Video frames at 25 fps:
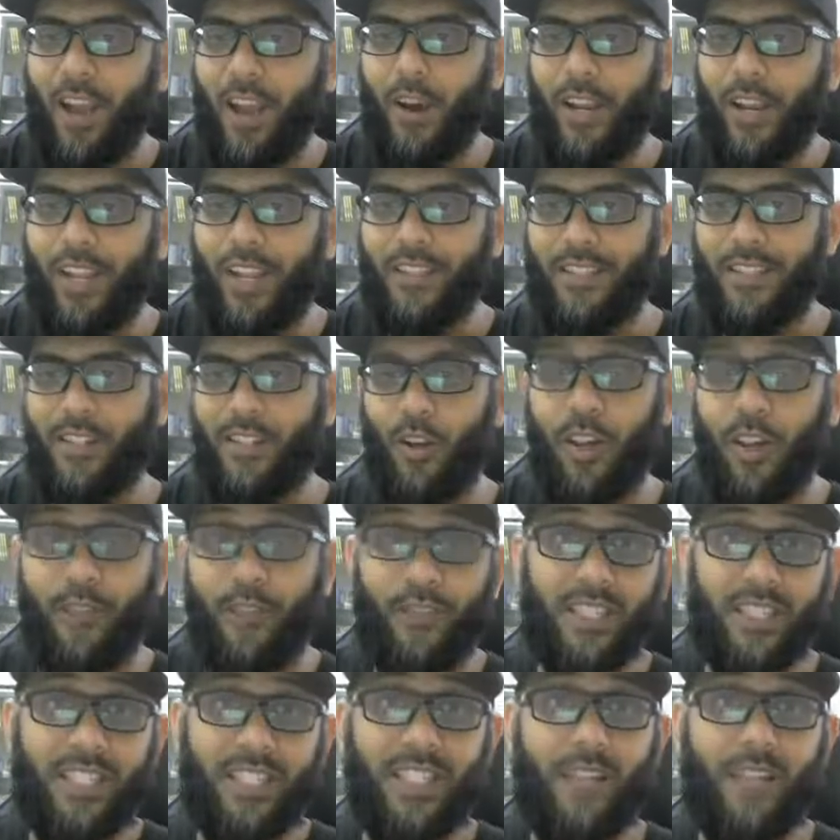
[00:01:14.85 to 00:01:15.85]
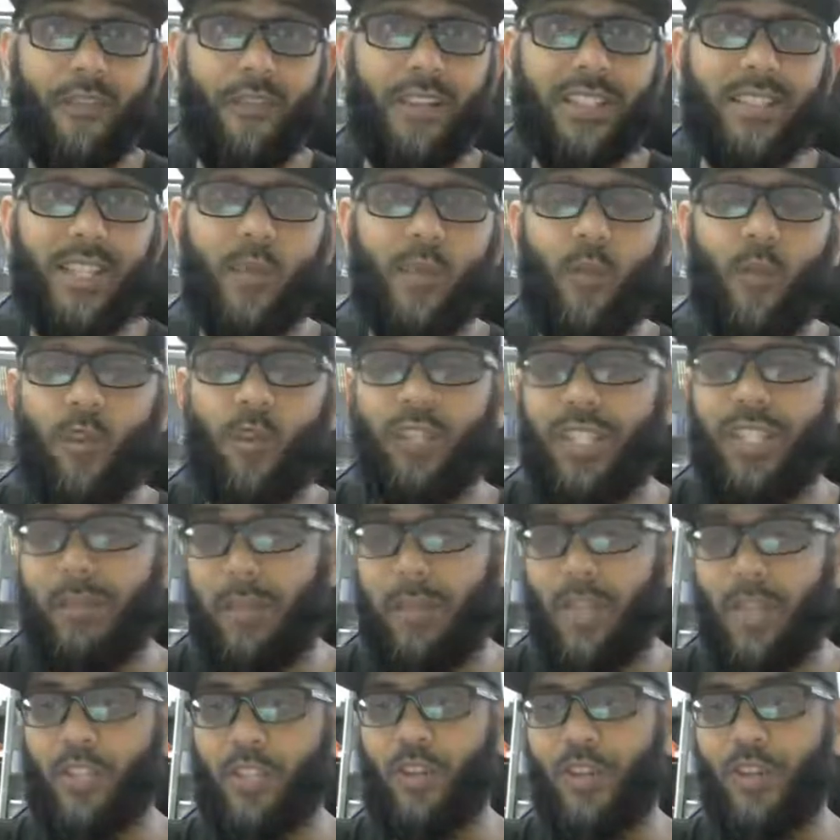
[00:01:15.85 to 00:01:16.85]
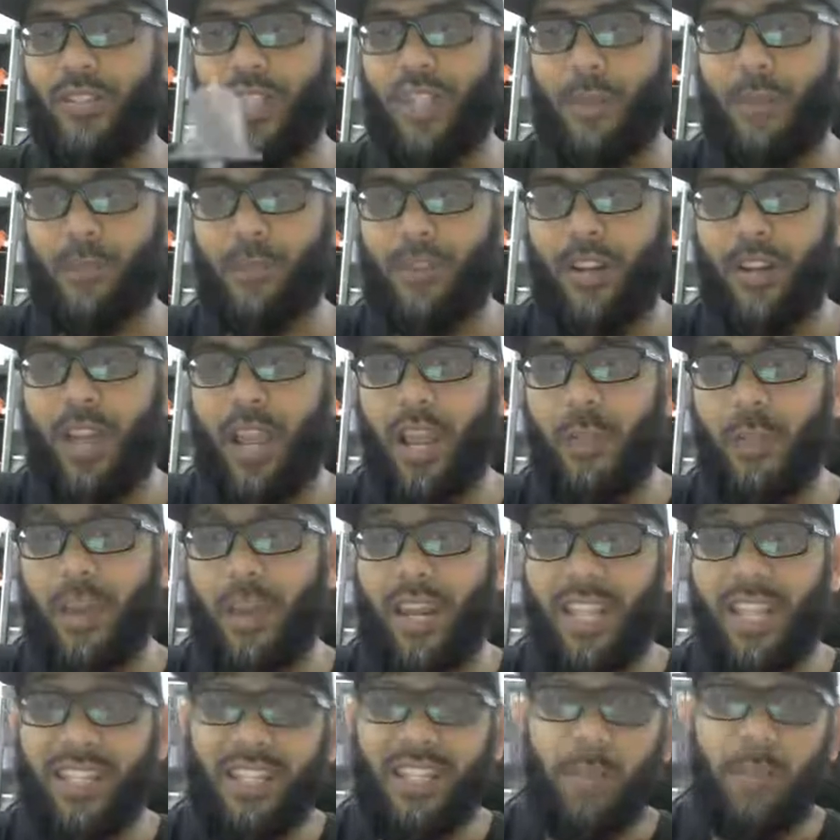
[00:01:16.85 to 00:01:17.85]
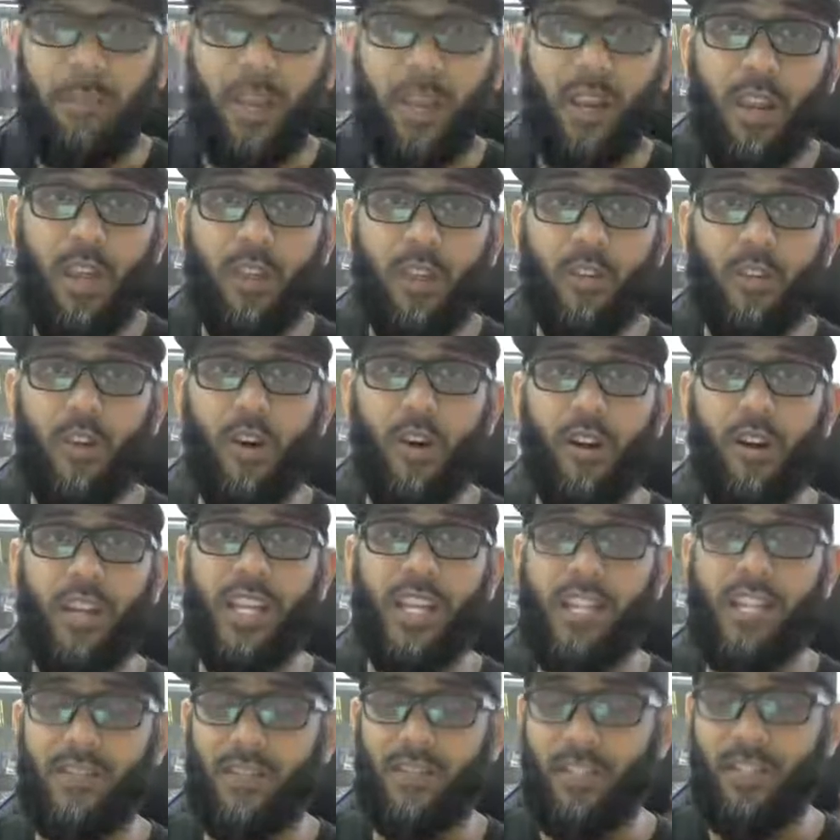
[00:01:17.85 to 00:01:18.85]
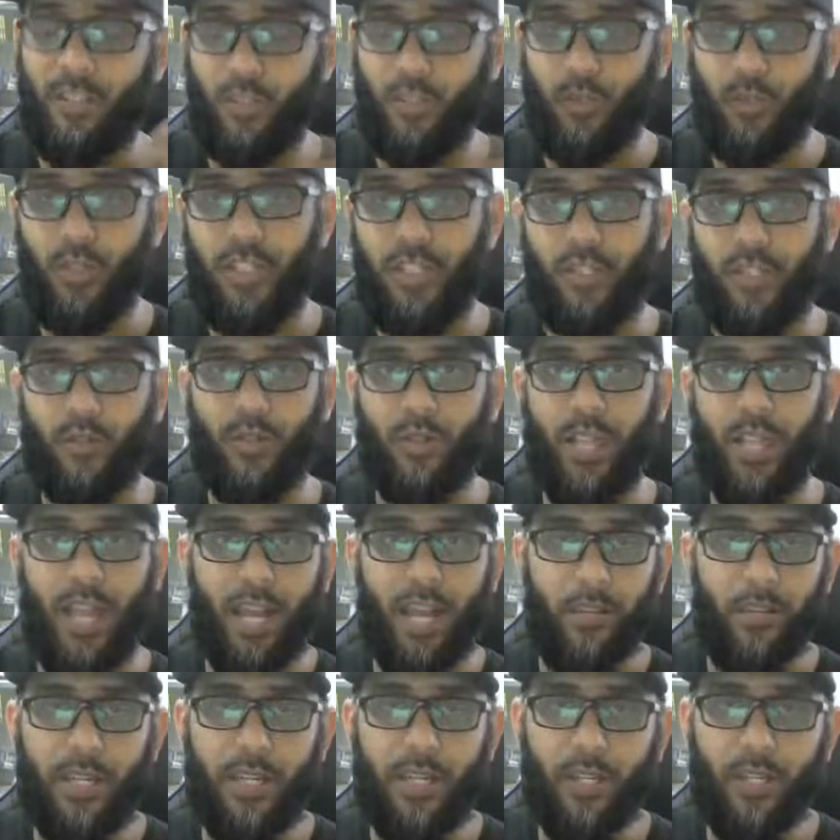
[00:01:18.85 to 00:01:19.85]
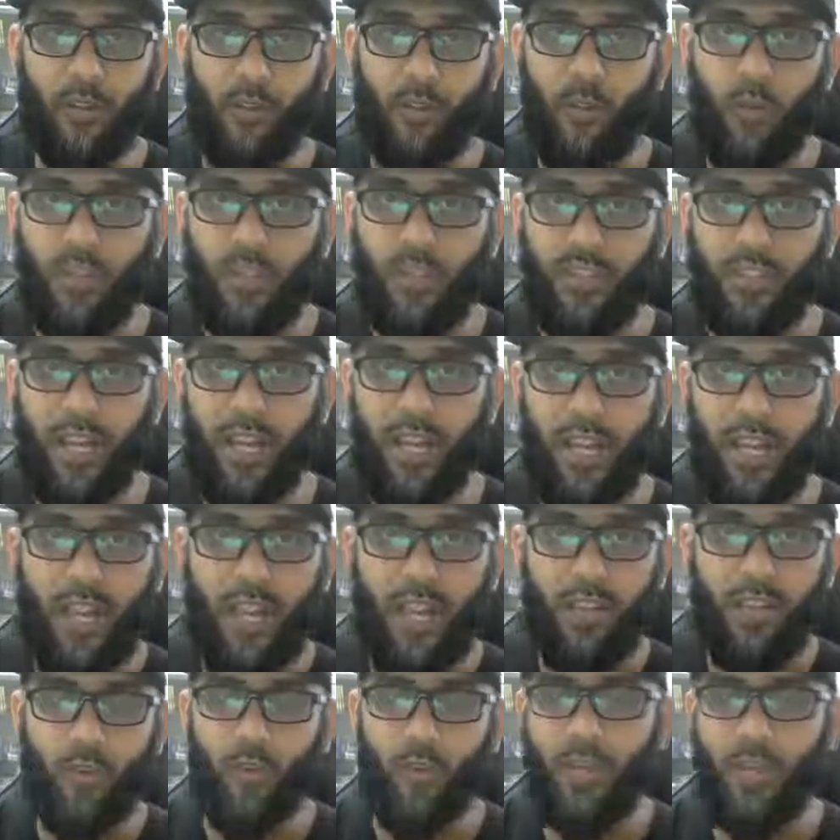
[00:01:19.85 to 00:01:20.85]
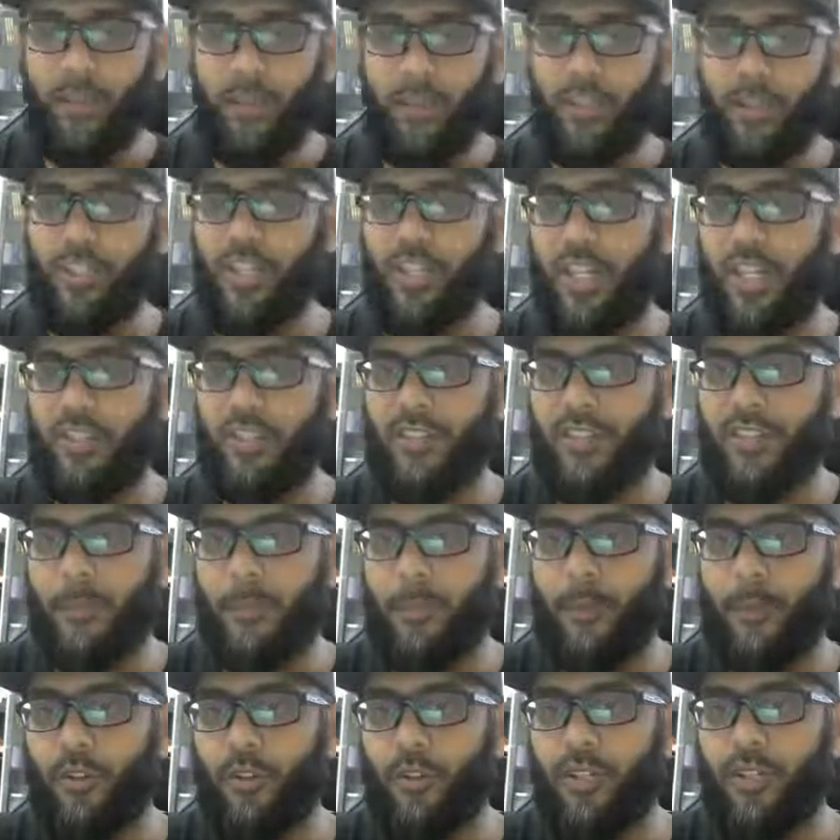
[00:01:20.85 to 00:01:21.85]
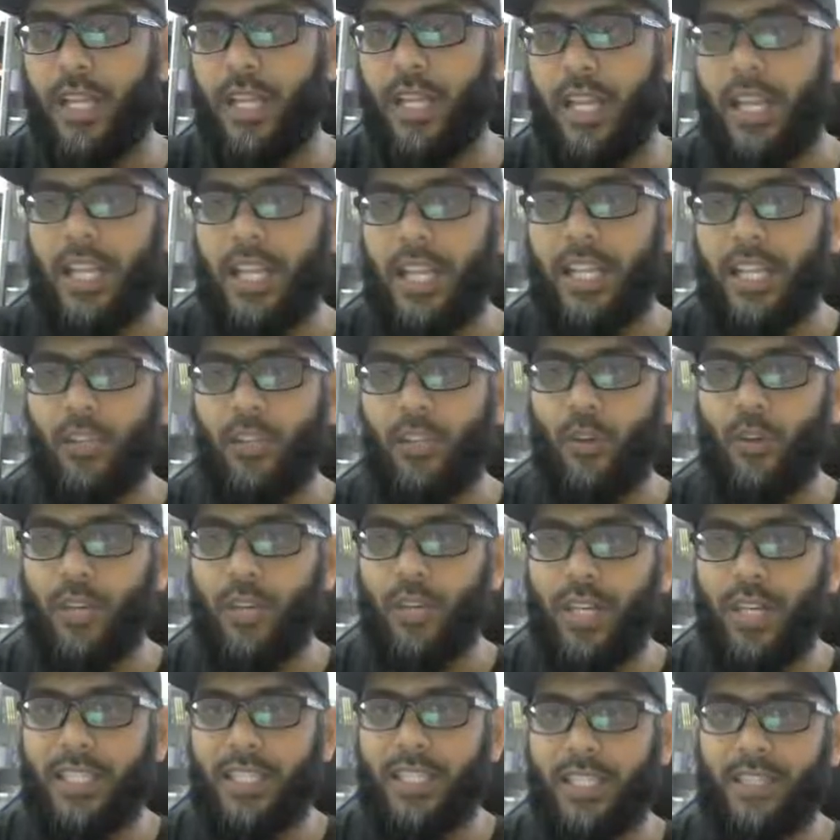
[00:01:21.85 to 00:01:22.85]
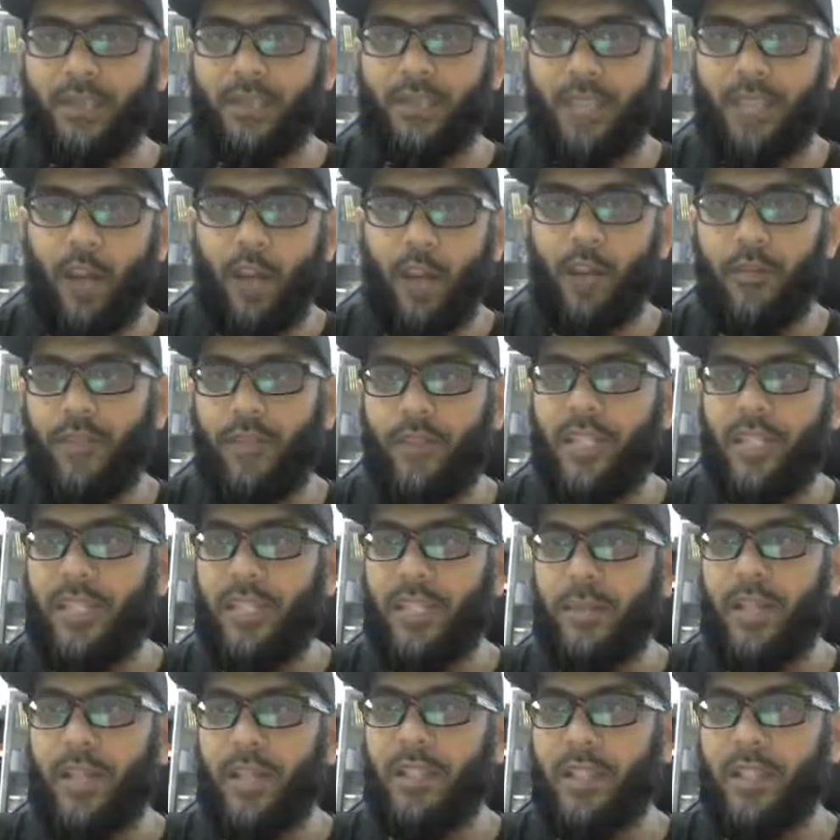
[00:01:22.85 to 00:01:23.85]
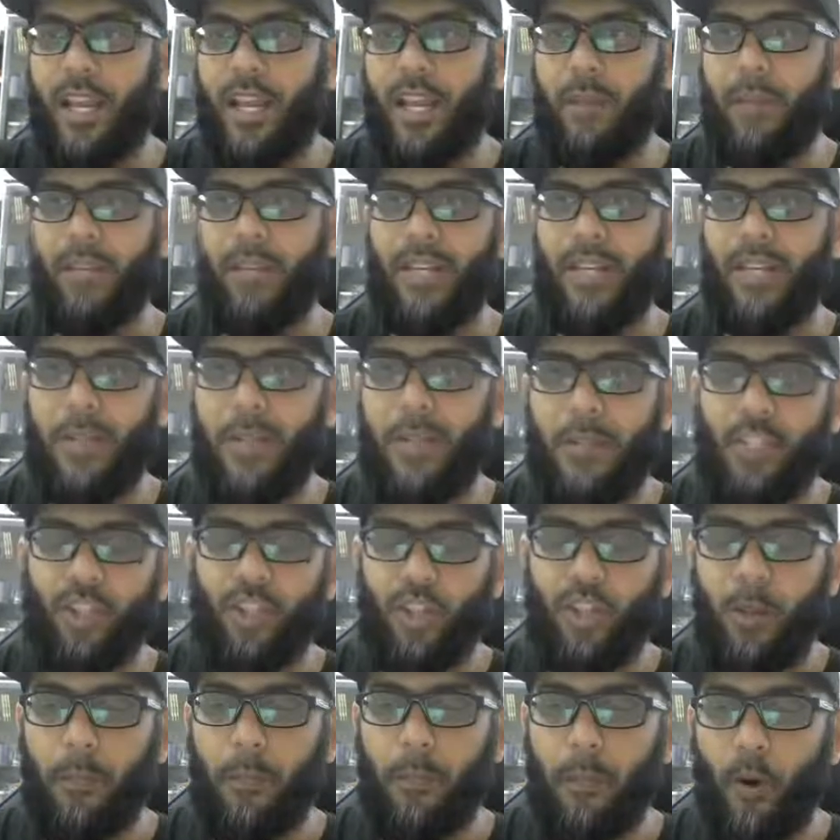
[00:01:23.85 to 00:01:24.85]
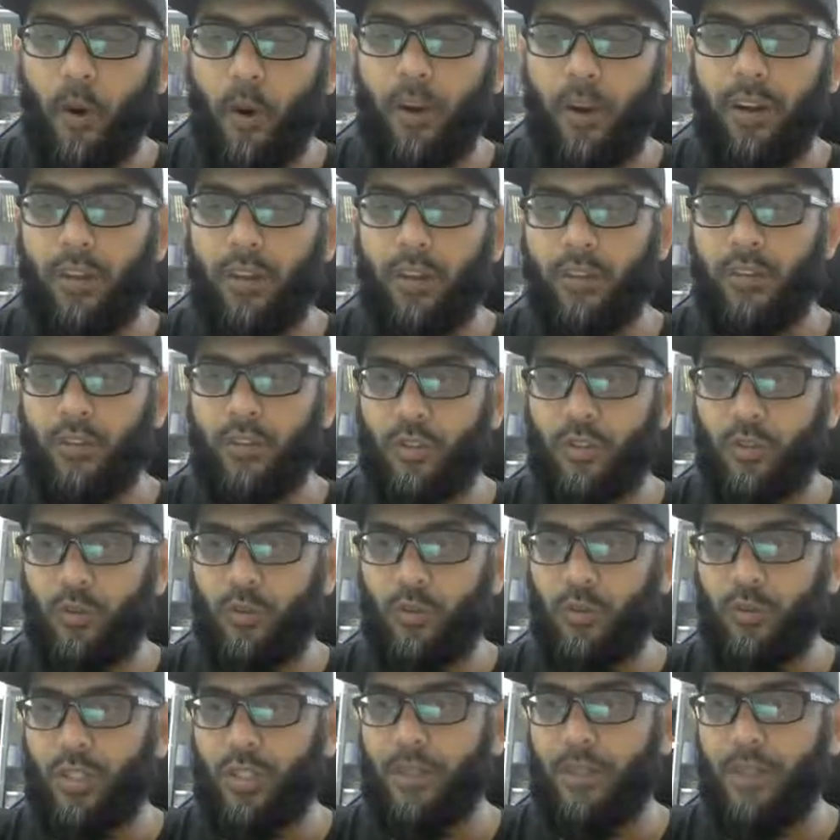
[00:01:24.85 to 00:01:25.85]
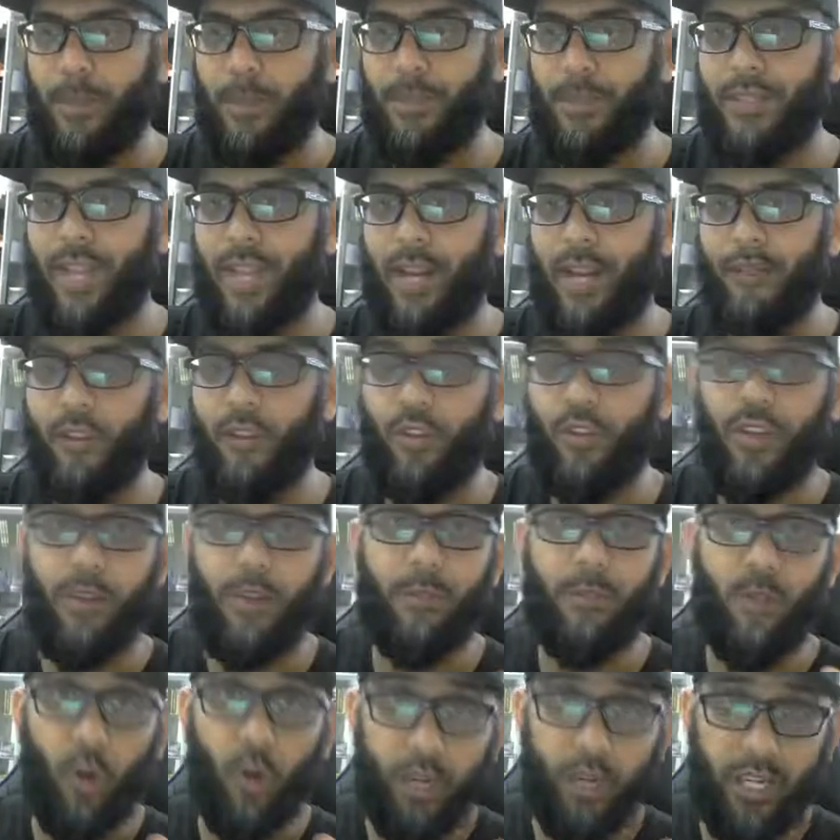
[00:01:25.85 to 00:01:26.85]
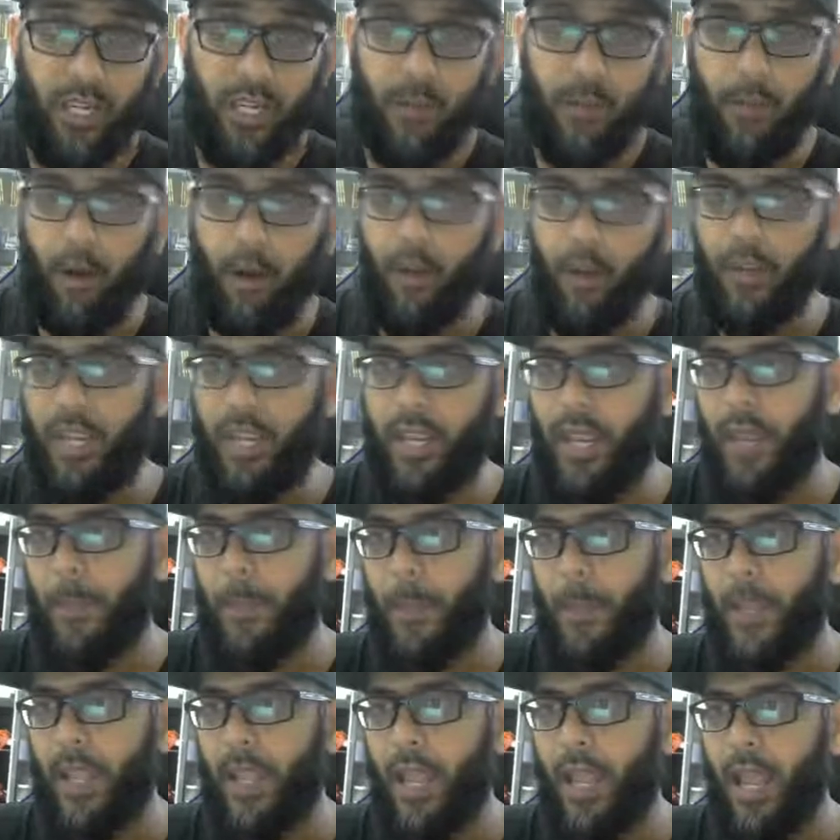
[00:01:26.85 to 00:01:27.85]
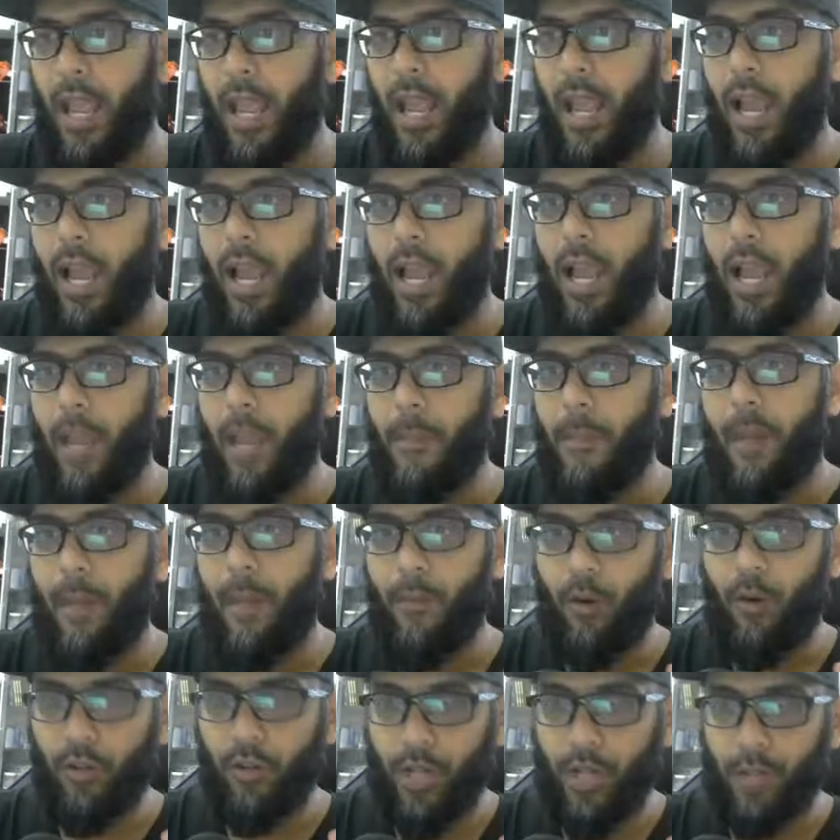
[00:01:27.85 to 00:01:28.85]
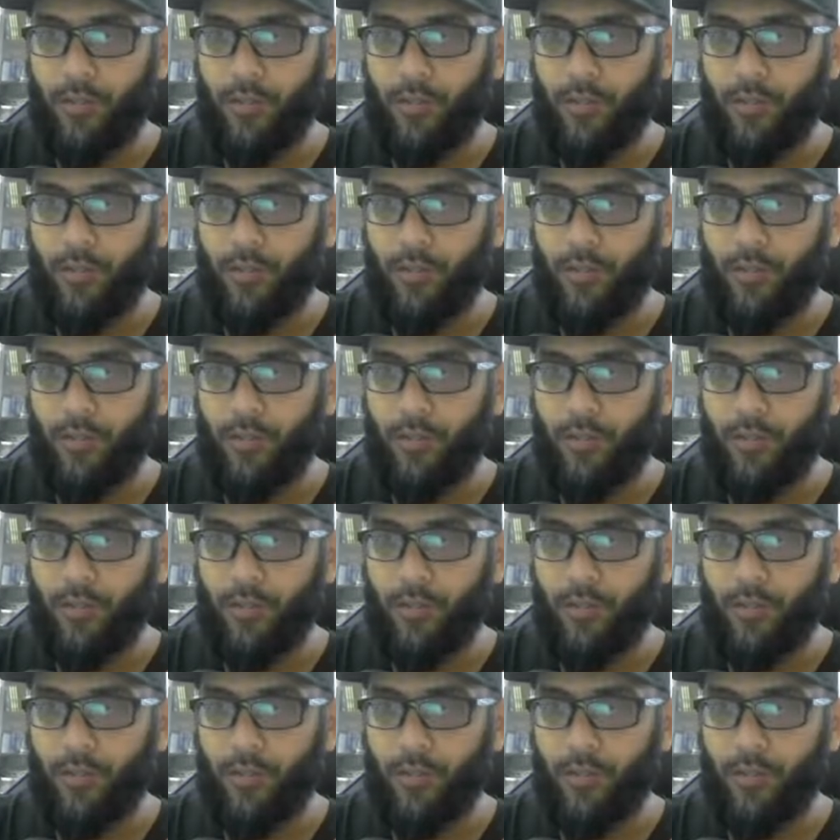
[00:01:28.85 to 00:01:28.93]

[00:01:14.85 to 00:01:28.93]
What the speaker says: Okay, so if this is your first time watching, make sure you subscribe and hit that bell icon. It will truly help me to grow my channel. I totally appreciate your support. So without wasting my time, let me jump on to the website what I'm talking about. Okay, but I'm